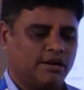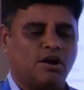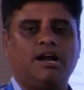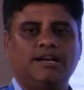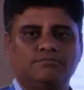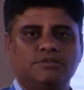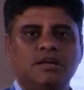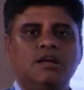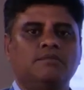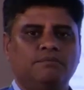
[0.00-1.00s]
columns
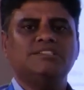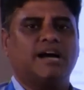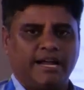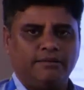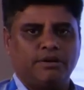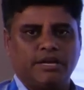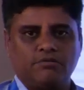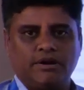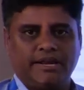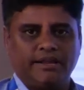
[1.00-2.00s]
which I am
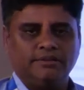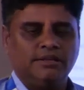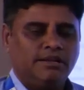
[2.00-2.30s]
requiring,